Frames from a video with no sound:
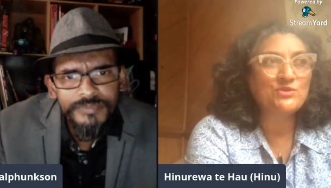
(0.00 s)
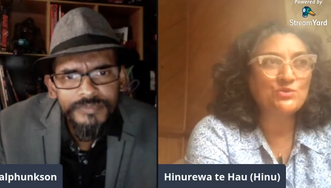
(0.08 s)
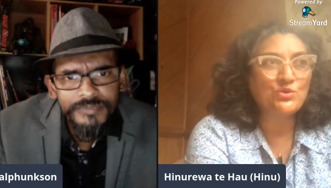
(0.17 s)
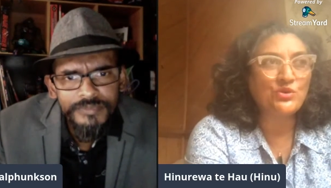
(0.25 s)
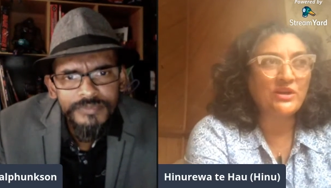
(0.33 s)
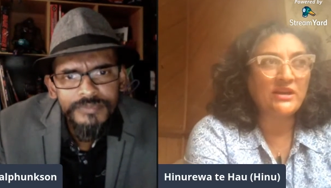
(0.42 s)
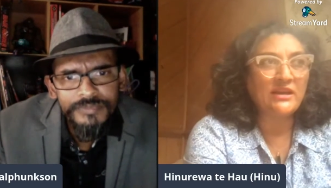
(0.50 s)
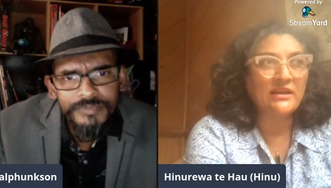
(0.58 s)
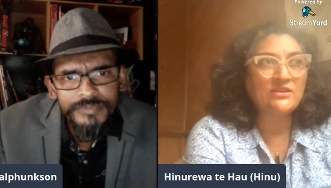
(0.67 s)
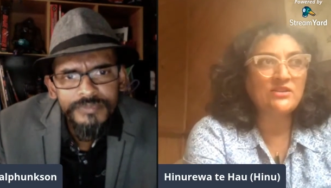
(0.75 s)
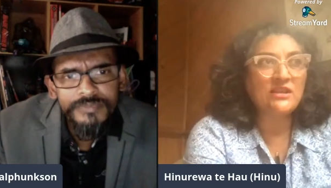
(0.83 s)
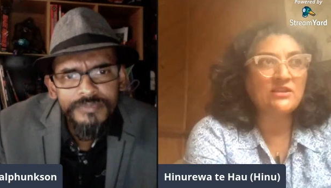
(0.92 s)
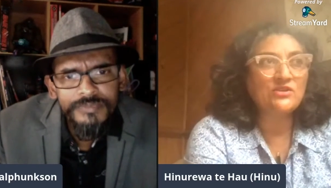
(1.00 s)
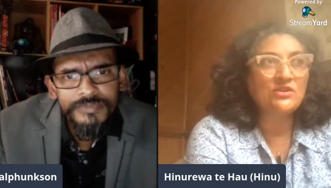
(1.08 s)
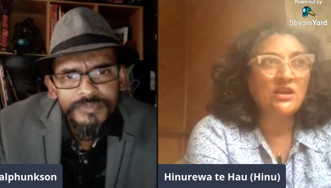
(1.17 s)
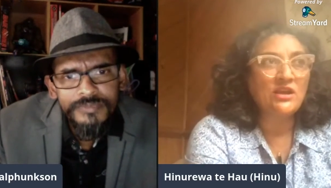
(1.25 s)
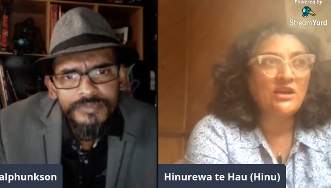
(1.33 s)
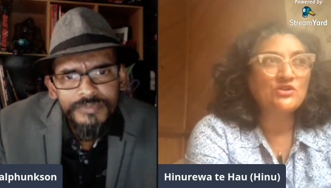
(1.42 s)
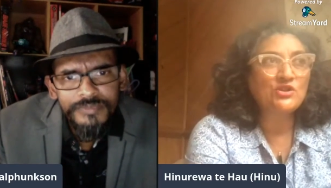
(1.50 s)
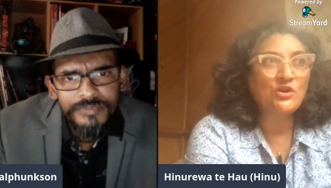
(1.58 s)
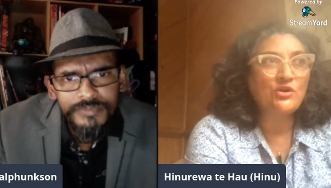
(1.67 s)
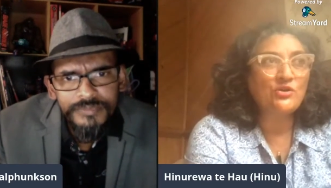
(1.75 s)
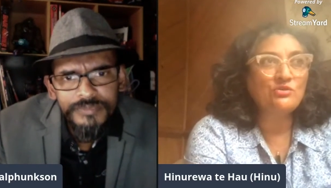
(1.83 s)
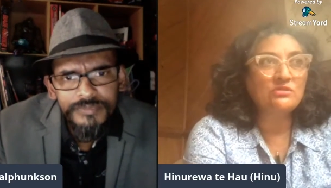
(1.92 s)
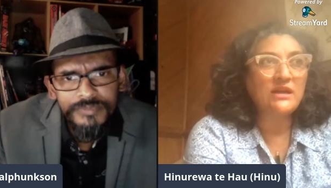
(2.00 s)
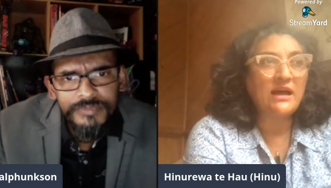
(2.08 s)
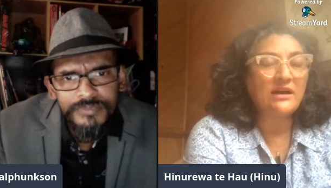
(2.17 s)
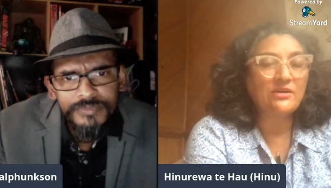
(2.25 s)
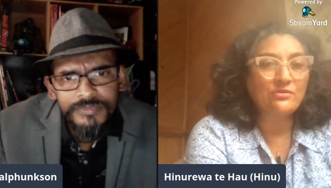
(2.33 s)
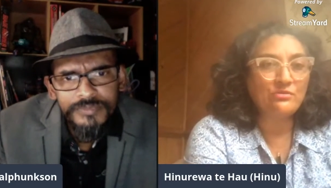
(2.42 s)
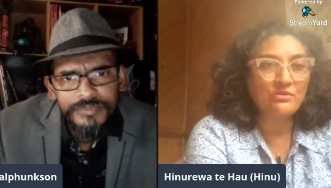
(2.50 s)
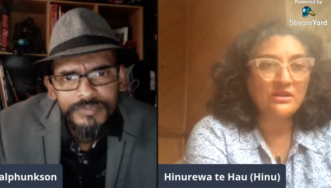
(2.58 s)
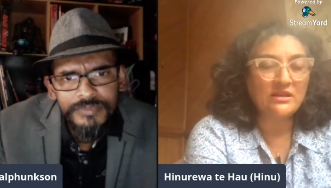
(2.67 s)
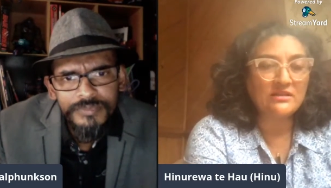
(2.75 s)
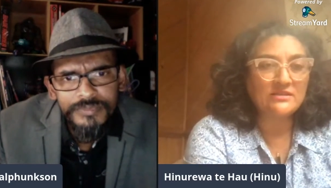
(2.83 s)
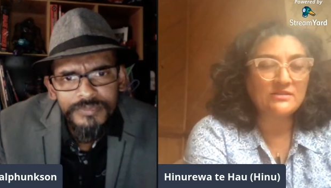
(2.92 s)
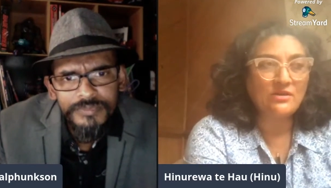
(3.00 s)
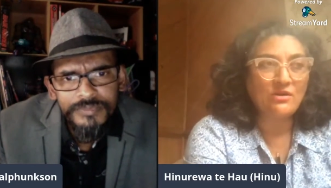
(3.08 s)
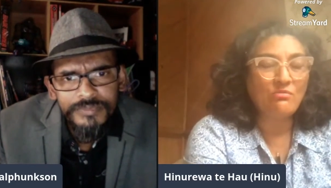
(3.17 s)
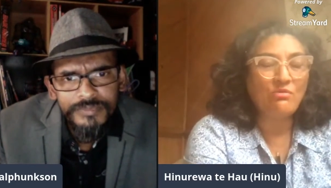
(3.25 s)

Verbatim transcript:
Speaker 1: story and then show your target audience